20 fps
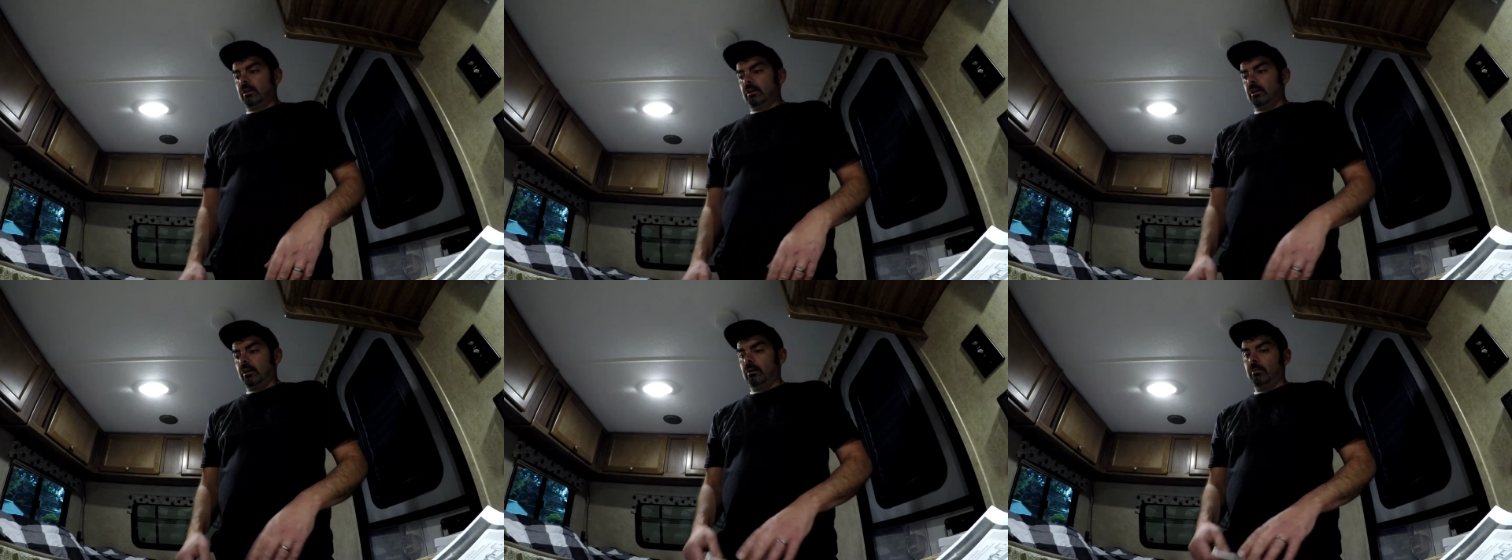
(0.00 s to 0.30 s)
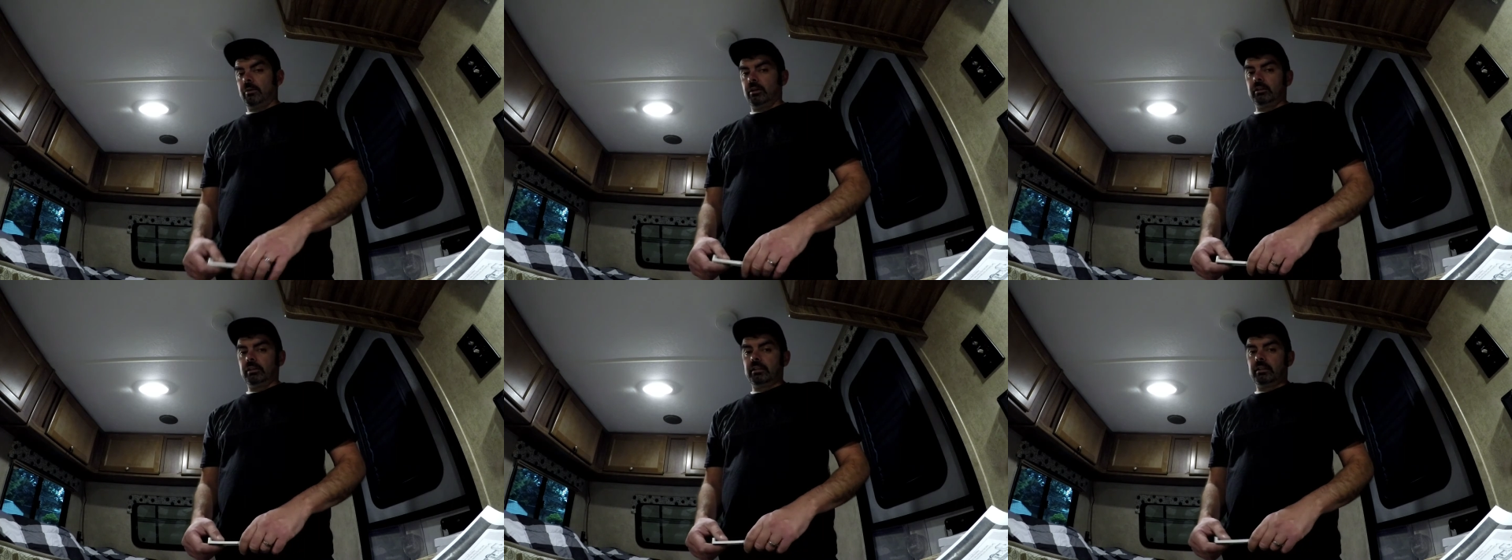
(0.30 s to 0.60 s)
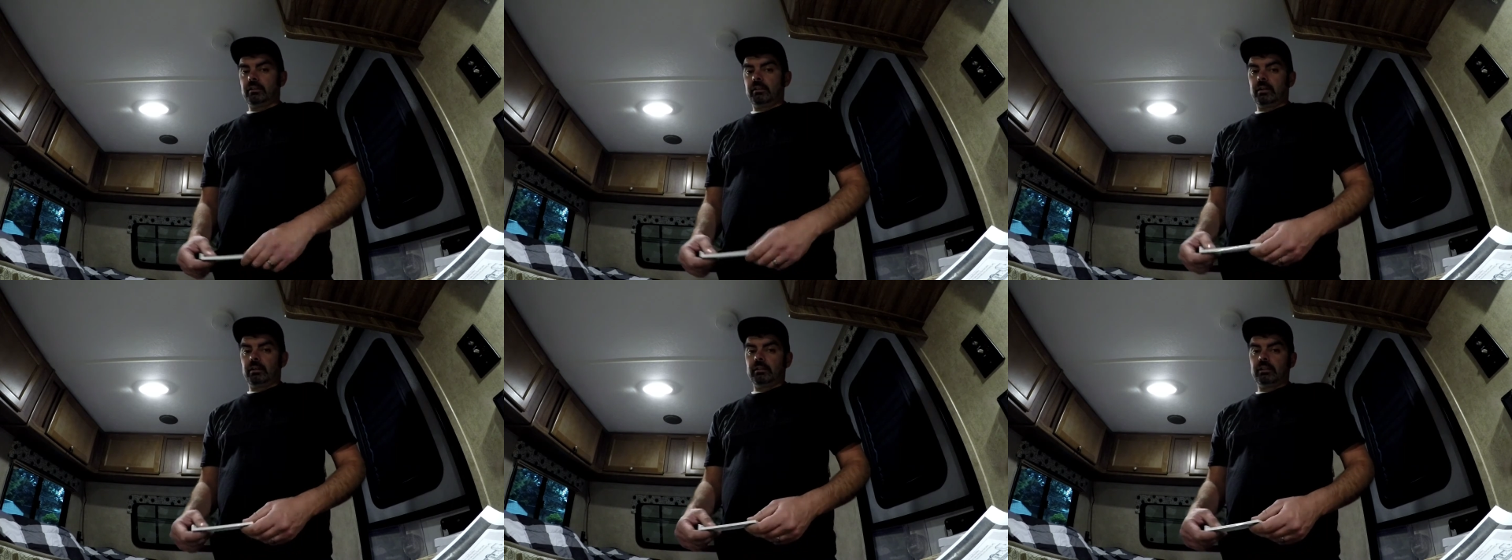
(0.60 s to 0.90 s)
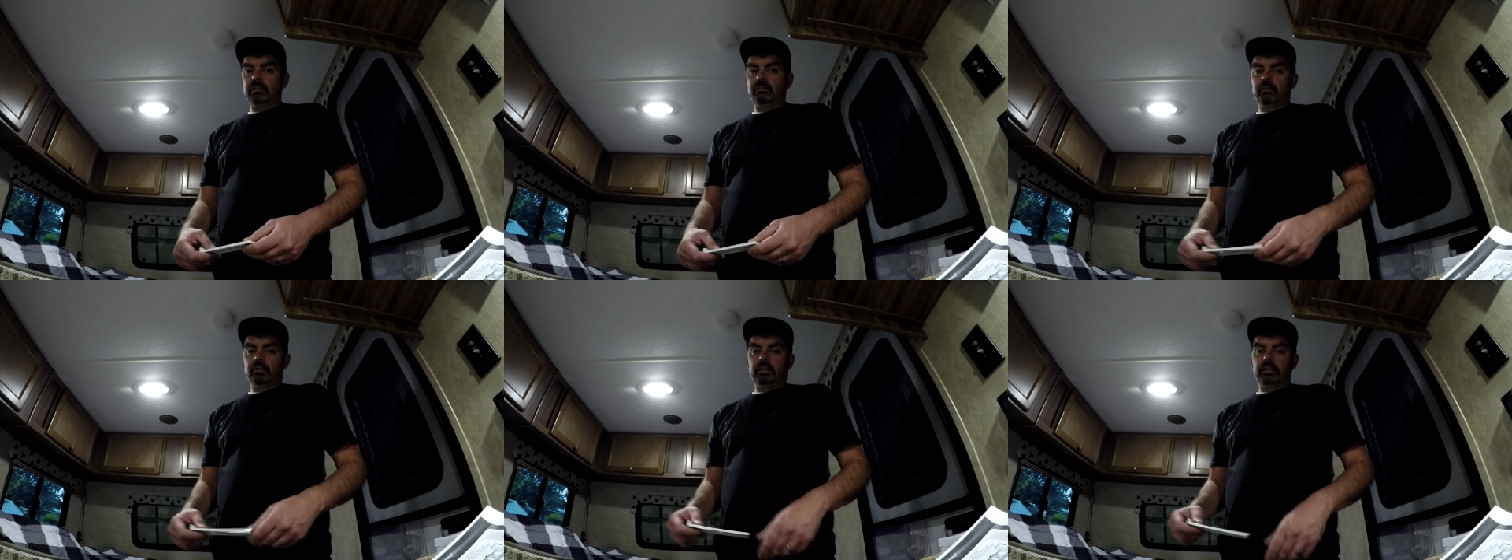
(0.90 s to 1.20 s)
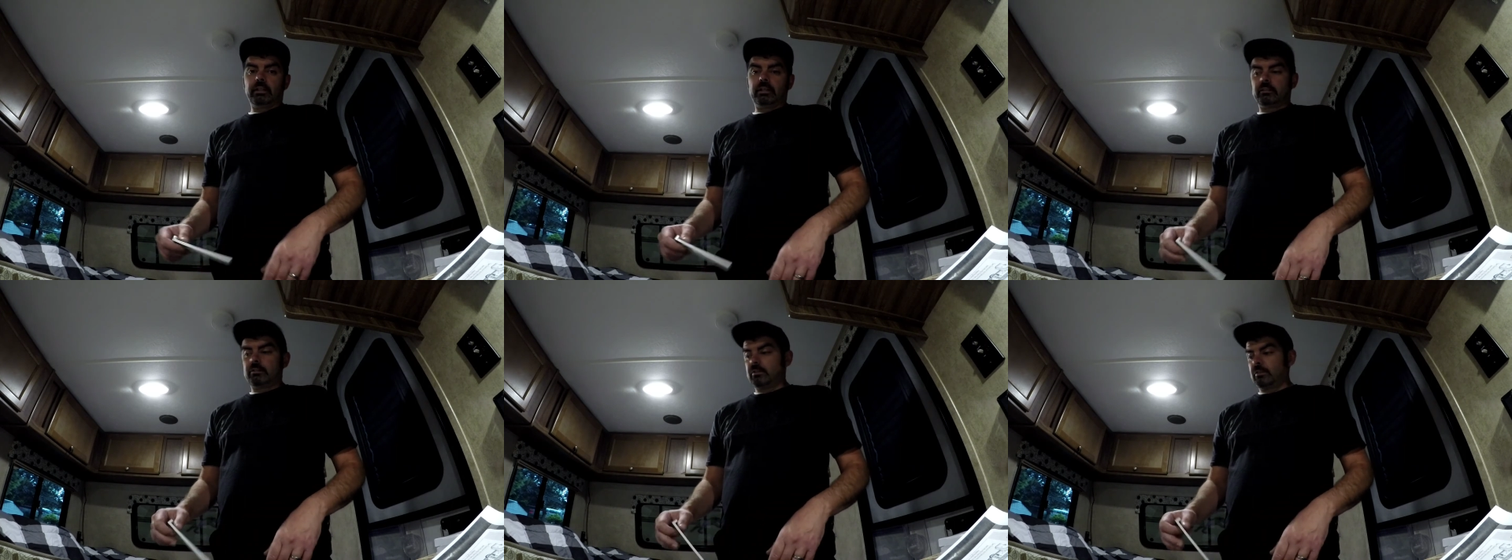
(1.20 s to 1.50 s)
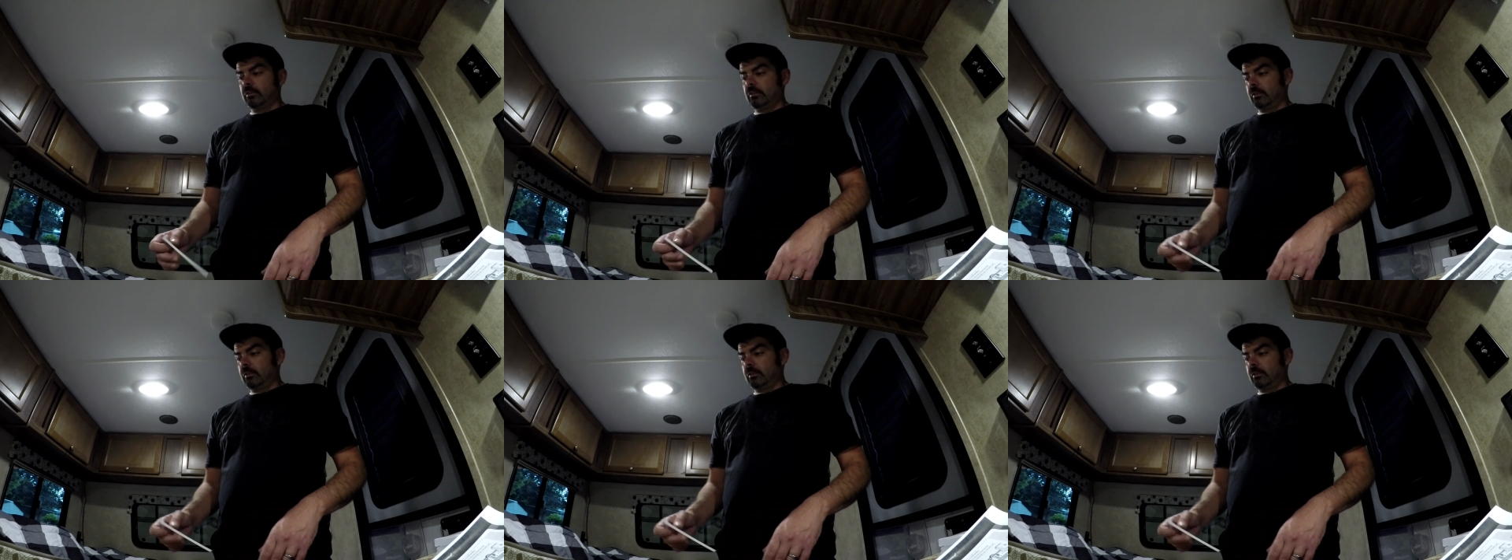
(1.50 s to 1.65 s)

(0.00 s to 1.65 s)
I'll leave a link to